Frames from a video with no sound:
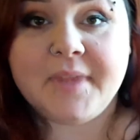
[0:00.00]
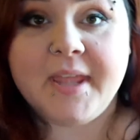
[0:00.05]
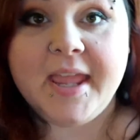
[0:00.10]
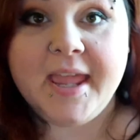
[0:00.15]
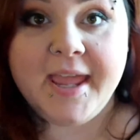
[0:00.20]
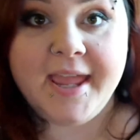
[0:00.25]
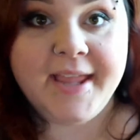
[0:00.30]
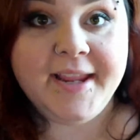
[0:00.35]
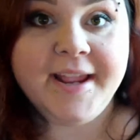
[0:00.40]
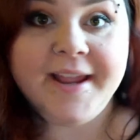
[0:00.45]

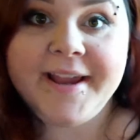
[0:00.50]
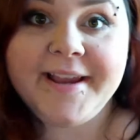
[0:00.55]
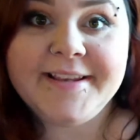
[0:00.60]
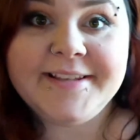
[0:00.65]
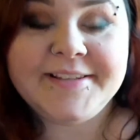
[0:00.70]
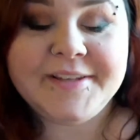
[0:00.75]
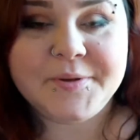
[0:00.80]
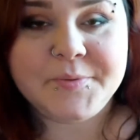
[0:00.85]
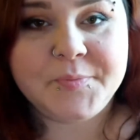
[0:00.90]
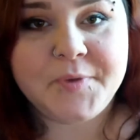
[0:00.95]
Hey guys,
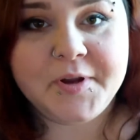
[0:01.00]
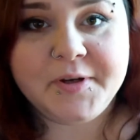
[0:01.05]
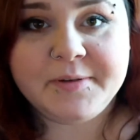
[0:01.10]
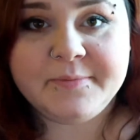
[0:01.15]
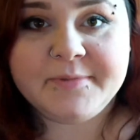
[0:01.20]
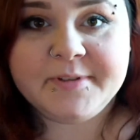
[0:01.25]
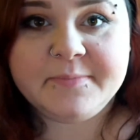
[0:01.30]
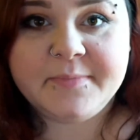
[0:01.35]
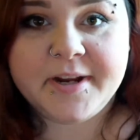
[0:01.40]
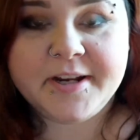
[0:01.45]
and welcome
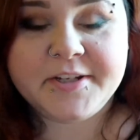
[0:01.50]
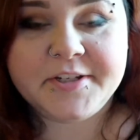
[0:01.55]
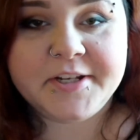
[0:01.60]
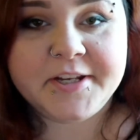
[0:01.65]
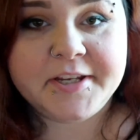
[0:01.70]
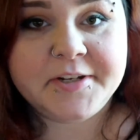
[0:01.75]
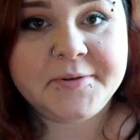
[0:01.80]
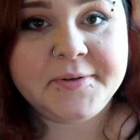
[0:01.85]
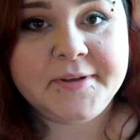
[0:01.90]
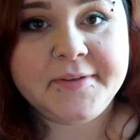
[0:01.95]
to my
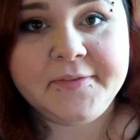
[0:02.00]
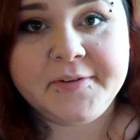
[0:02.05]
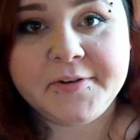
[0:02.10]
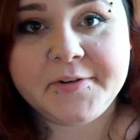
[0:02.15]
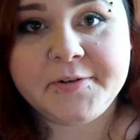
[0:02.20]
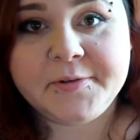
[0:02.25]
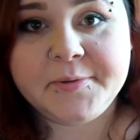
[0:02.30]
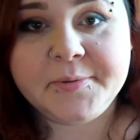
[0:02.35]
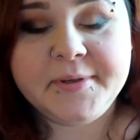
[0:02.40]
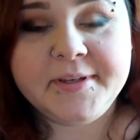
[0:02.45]
channel. If you're
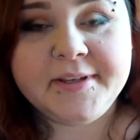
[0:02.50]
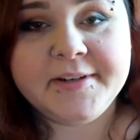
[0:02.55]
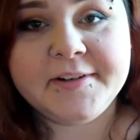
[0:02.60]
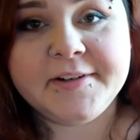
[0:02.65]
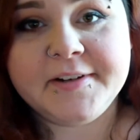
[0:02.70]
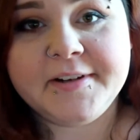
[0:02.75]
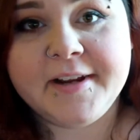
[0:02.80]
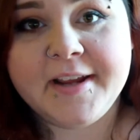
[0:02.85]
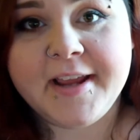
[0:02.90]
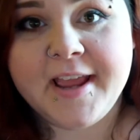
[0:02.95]
new here,
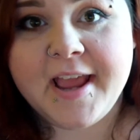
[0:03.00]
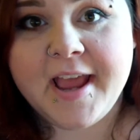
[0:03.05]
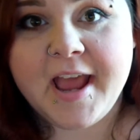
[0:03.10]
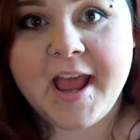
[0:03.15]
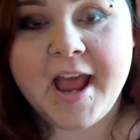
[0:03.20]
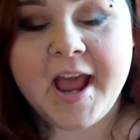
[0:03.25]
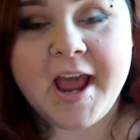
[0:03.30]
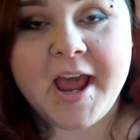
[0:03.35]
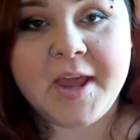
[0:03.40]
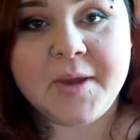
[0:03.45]

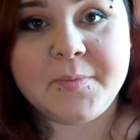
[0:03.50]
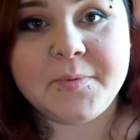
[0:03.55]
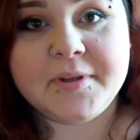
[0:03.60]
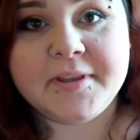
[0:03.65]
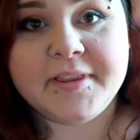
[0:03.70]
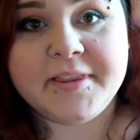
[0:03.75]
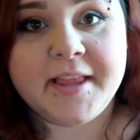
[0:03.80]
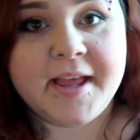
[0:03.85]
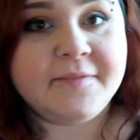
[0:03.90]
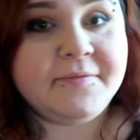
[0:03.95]
I would
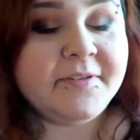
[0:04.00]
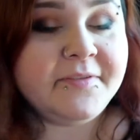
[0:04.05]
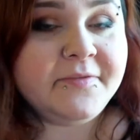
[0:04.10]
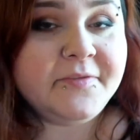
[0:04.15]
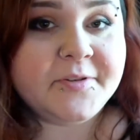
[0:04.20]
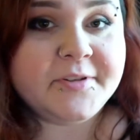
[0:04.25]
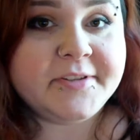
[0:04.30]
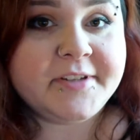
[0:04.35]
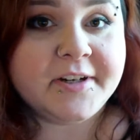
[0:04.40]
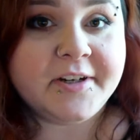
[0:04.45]
love if you
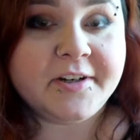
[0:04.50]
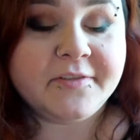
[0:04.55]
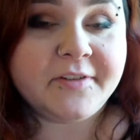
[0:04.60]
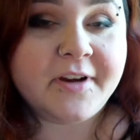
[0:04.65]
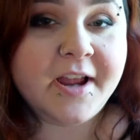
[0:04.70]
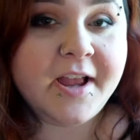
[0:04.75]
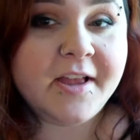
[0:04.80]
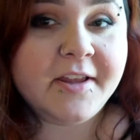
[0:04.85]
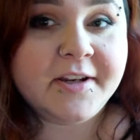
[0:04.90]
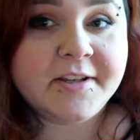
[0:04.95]
stuck
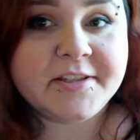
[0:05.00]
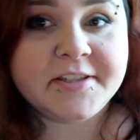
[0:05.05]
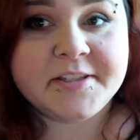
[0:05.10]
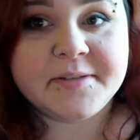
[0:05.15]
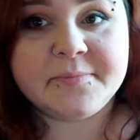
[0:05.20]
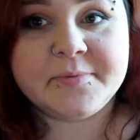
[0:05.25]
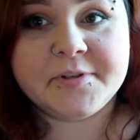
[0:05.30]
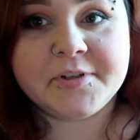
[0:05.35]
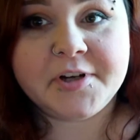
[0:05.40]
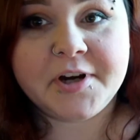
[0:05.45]
around and
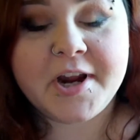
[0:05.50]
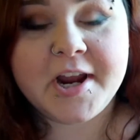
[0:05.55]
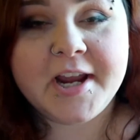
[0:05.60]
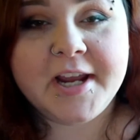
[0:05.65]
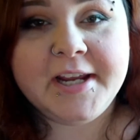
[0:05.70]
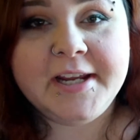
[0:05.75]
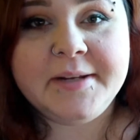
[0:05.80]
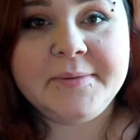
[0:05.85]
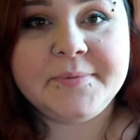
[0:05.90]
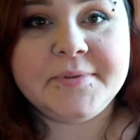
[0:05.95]

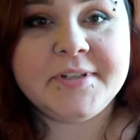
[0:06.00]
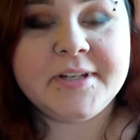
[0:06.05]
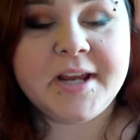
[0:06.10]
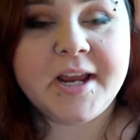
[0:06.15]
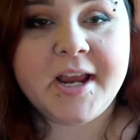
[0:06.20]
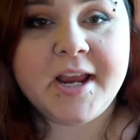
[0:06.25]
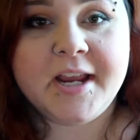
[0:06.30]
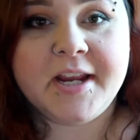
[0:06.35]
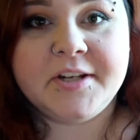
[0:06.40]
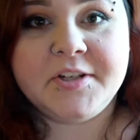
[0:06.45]
subscribed.
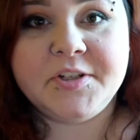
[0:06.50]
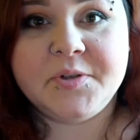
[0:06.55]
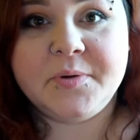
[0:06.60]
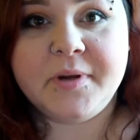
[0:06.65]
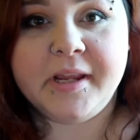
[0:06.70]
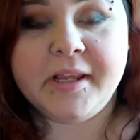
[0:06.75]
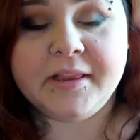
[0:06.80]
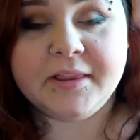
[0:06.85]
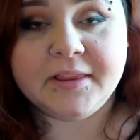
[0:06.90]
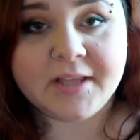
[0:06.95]
I do
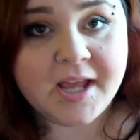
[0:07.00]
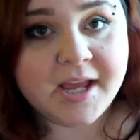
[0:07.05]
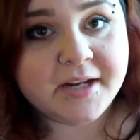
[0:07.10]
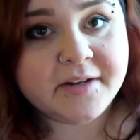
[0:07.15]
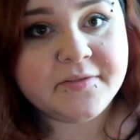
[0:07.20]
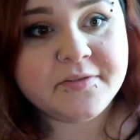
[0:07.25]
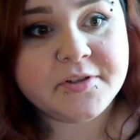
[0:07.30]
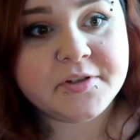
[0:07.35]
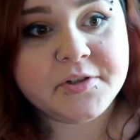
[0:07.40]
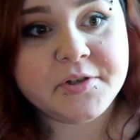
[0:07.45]
a lot of
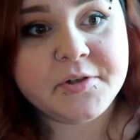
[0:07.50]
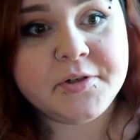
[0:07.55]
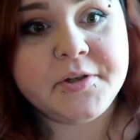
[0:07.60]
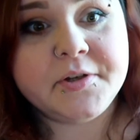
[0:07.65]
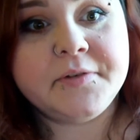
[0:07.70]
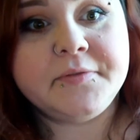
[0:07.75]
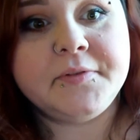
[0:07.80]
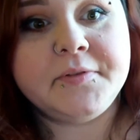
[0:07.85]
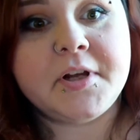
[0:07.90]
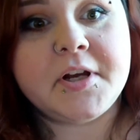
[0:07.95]
studio
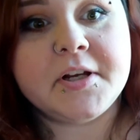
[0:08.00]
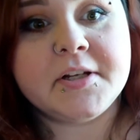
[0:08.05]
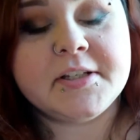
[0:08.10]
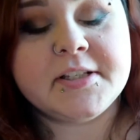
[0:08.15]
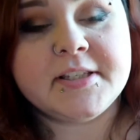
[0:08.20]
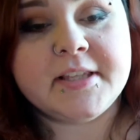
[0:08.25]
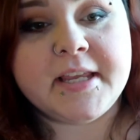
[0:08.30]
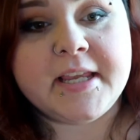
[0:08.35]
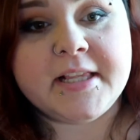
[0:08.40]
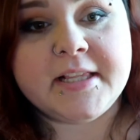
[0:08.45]
vlogs
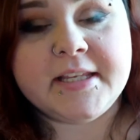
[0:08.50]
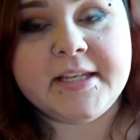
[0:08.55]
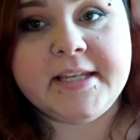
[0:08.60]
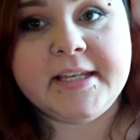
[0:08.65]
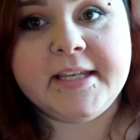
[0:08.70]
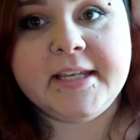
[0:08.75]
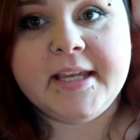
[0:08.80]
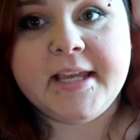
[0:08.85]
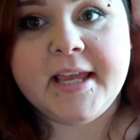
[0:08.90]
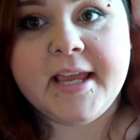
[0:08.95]
lately,
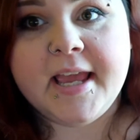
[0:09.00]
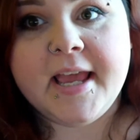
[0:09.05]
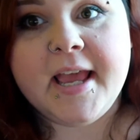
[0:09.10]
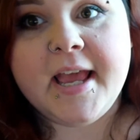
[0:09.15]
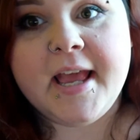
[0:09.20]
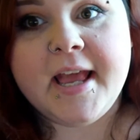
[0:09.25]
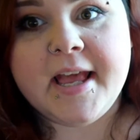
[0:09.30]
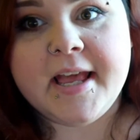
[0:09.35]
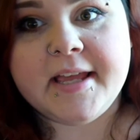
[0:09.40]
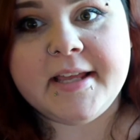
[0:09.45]

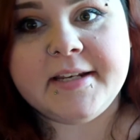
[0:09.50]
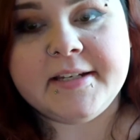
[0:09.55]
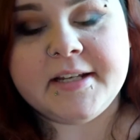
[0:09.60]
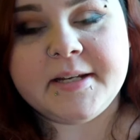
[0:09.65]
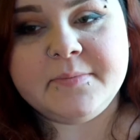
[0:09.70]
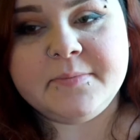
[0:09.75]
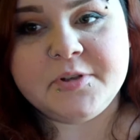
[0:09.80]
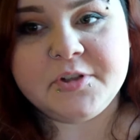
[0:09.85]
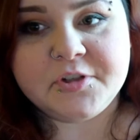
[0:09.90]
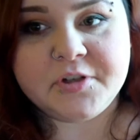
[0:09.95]
and
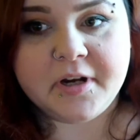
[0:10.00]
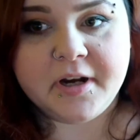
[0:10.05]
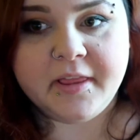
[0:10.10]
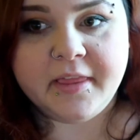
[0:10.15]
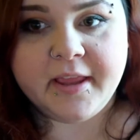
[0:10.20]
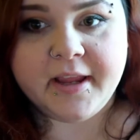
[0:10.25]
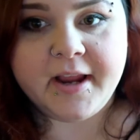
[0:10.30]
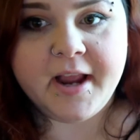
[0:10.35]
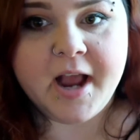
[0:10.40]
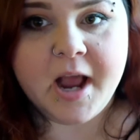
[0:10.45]
I'm just trying
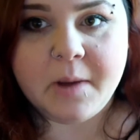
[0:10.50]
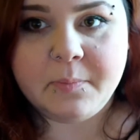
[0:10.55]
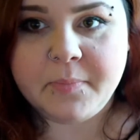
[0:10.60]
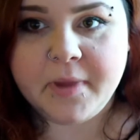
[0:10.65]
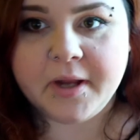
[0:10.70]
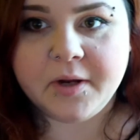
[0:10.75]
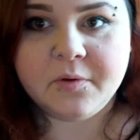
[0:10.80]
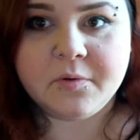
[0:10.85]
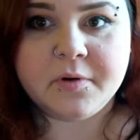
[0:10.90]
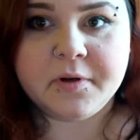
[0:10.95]
to hop back
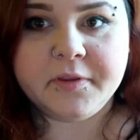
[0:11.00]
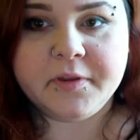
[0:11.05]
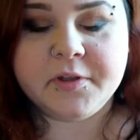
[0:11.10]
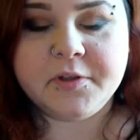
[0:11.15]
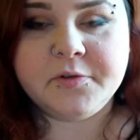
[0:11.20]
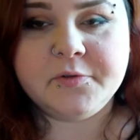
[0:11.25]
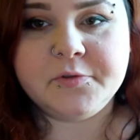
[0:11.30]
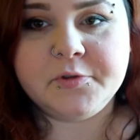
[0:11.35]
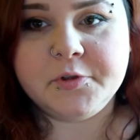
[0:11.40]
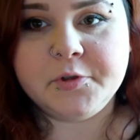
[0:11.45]
on the
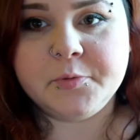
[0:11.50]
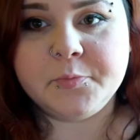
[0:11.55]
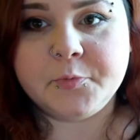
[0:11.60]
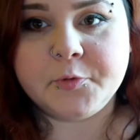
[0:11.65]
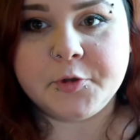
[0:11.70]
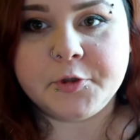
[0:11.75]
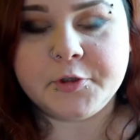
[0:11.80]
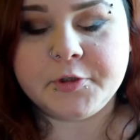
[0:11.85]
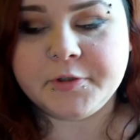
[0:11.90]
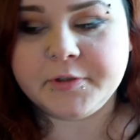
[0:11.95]
YouTube
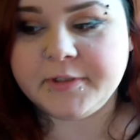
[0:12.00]
world.